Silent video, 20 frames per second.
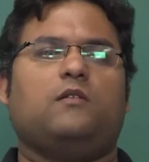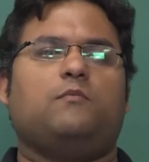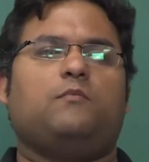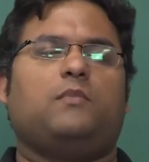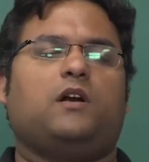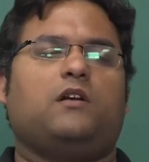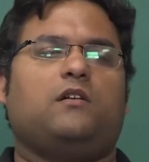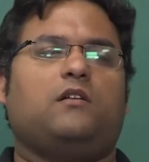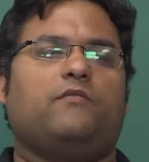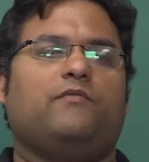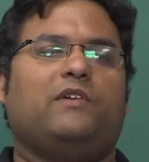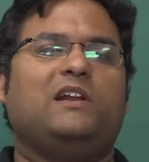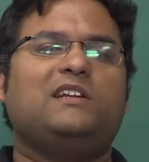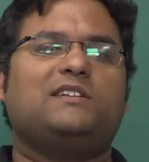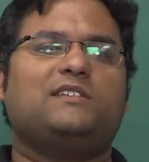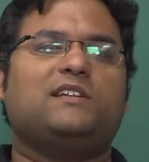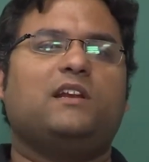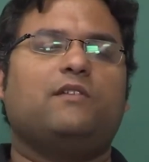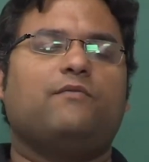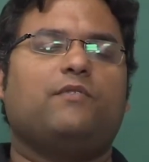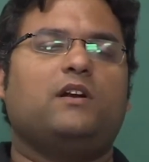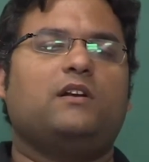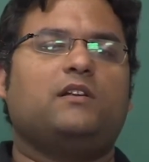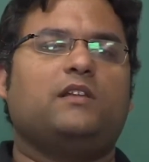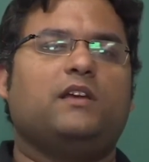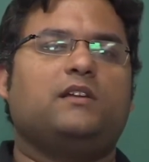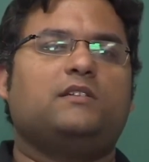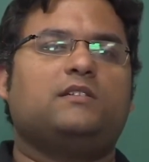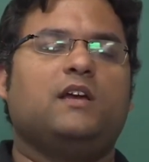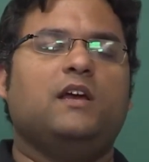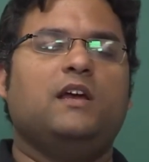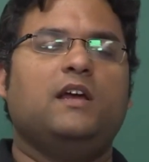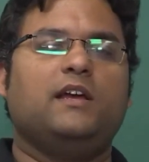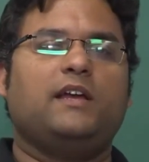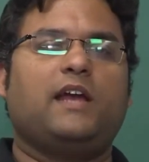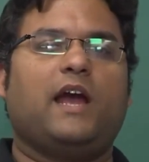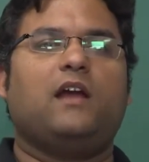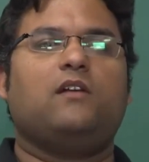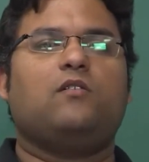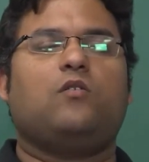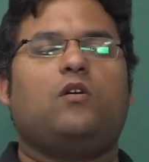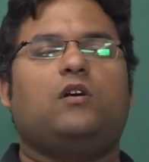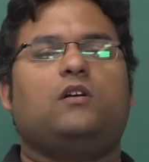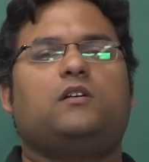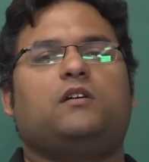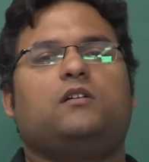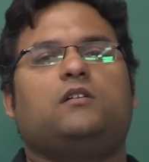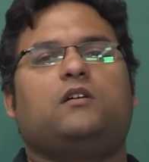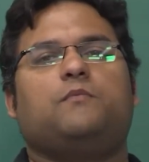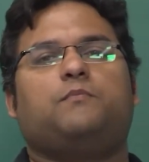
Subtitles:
but very significant things can alter a